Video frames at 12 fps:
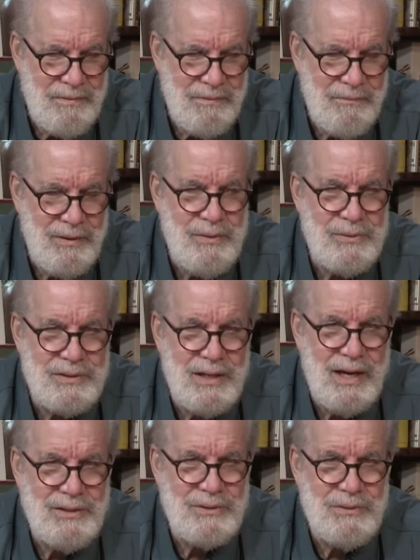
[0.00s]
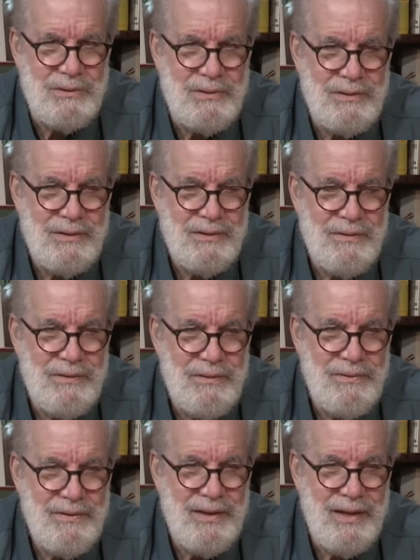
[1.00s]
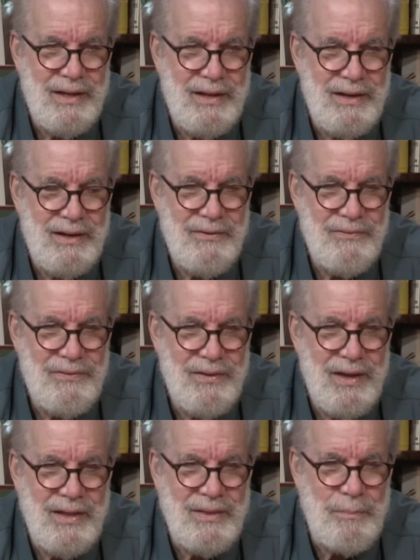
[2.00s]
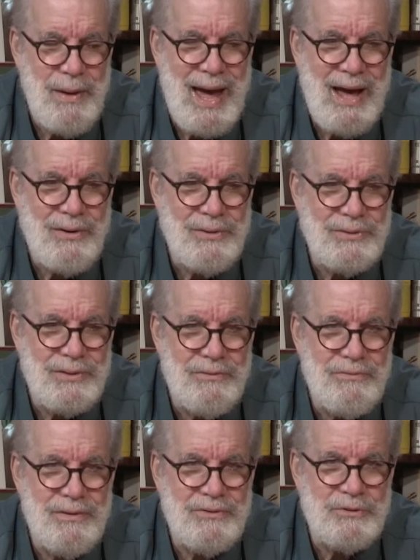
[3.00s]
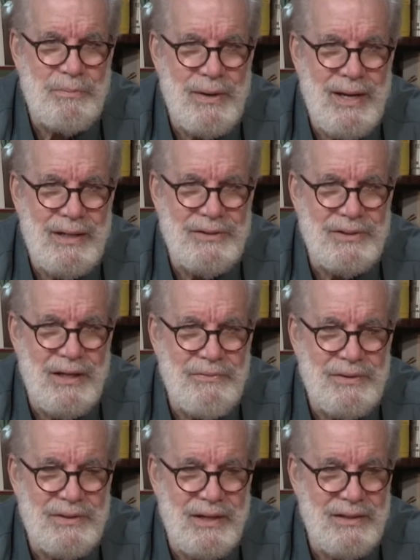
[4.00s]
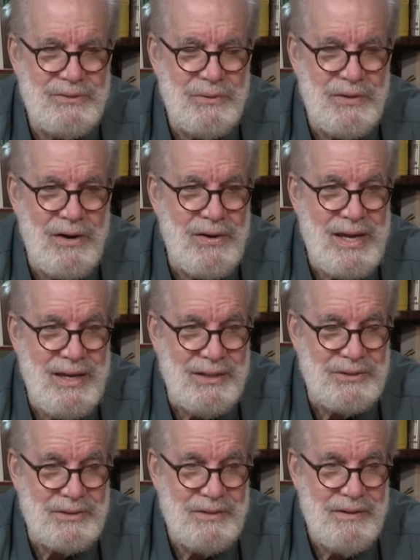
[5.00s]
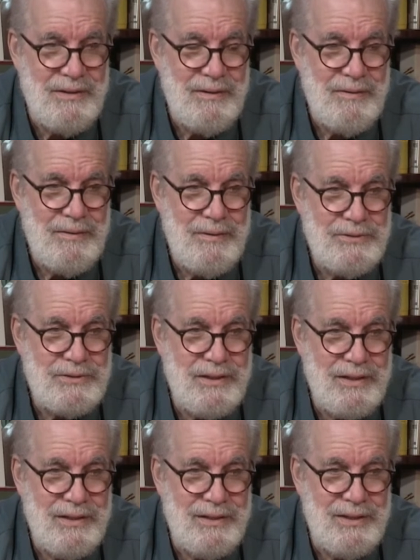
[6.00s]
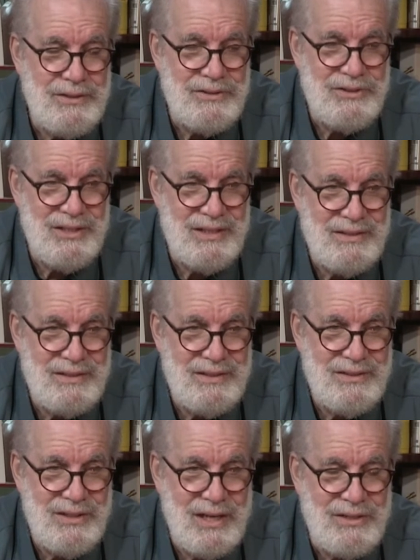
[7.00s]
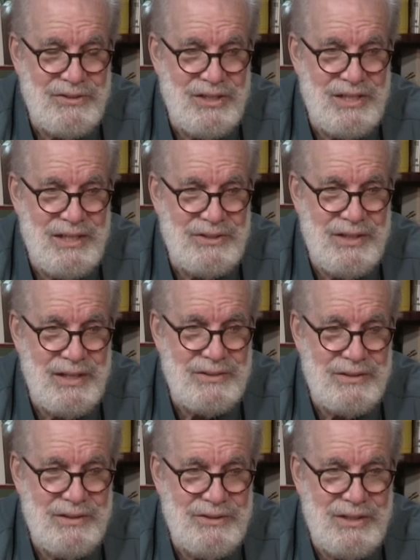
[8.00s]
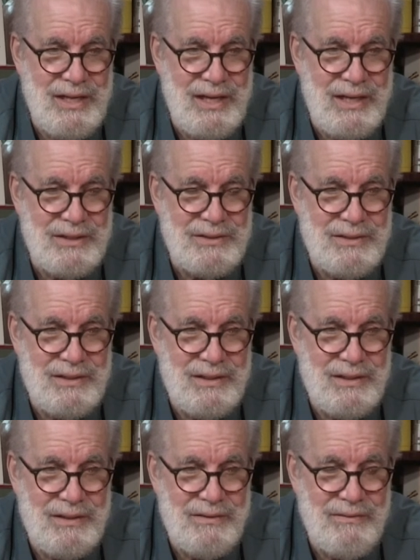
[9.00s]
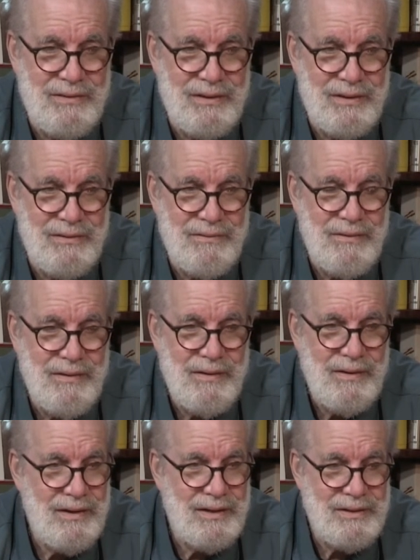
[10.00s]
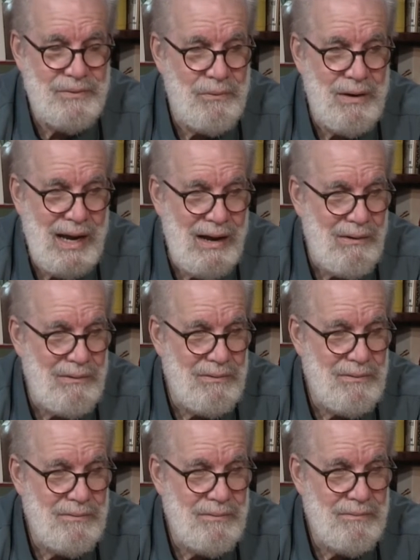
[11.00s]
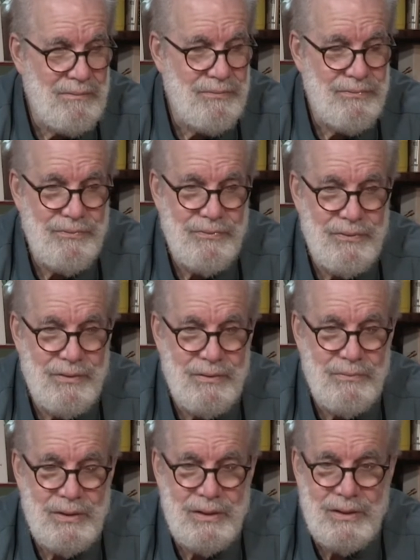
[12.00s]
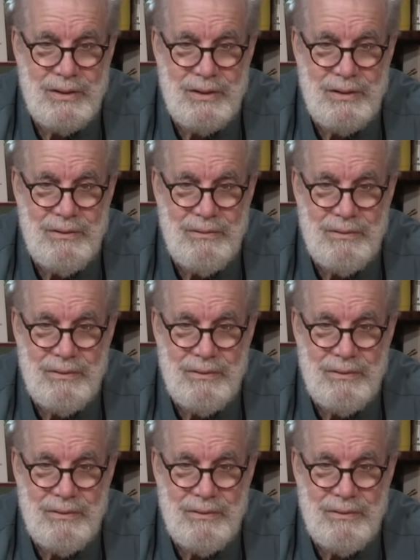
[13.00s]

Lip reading: when he was in high school, and the patterns of spread and stuff. And it's like, so there he is, studying statistics and genetics. I said, wow, what are you going to do?